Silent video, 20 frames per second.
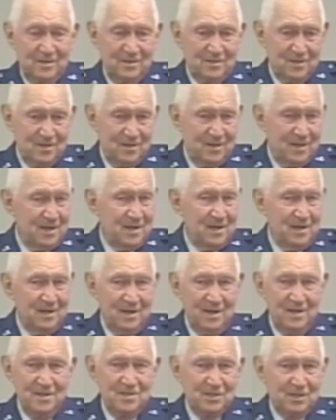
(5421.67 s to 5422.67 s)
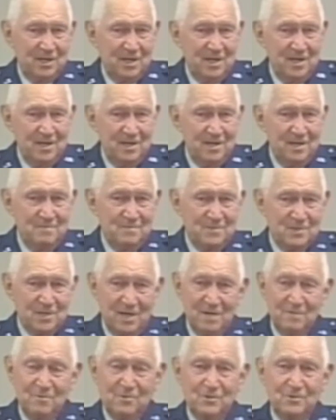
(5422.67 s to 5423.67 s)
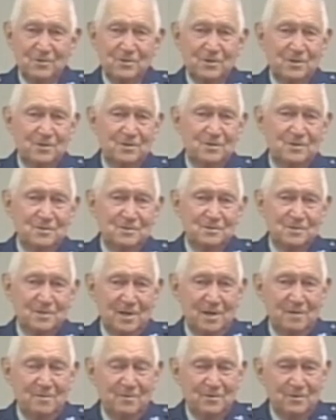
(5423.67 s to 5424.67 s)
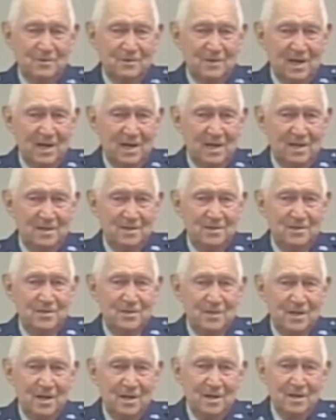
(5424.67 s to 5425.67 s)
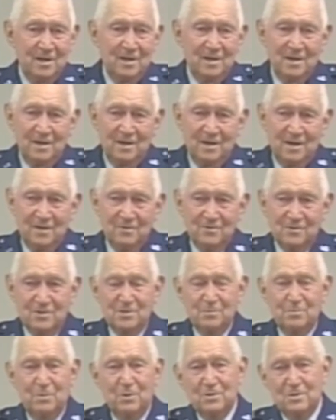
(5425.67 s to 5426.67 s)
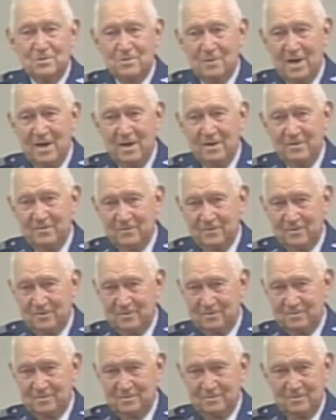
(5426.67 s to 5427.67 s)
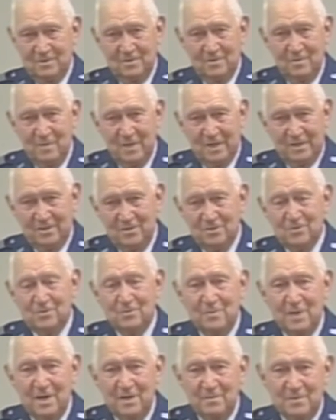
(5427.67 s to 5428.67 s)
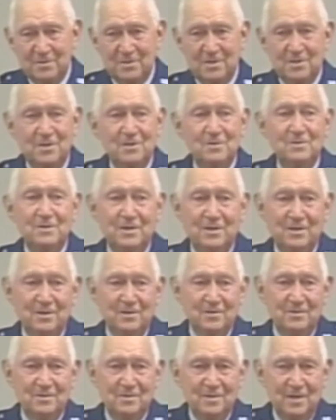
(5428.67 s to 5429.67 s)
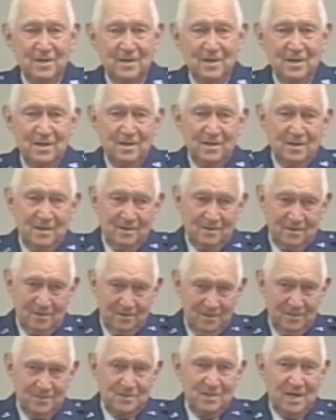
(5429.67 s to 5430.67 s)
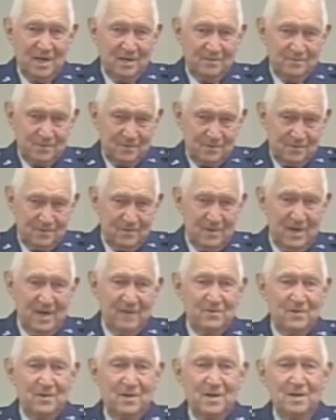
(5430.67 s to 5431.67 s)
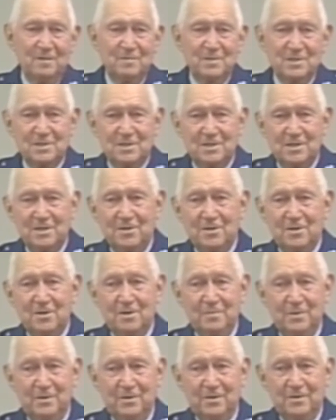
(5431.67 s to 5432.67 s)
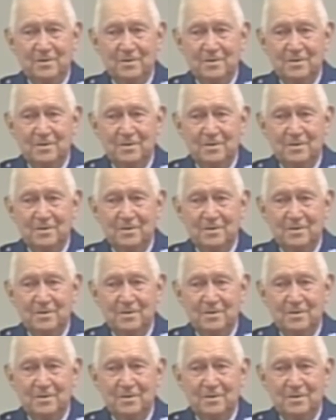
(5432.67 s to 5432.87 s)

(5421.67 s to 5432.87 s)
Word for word: they had educated him, sent him through school, sent him through college, and he was a sports writer for one of the big newspapers in Tokyo until the Japs drafted him as an interpreter.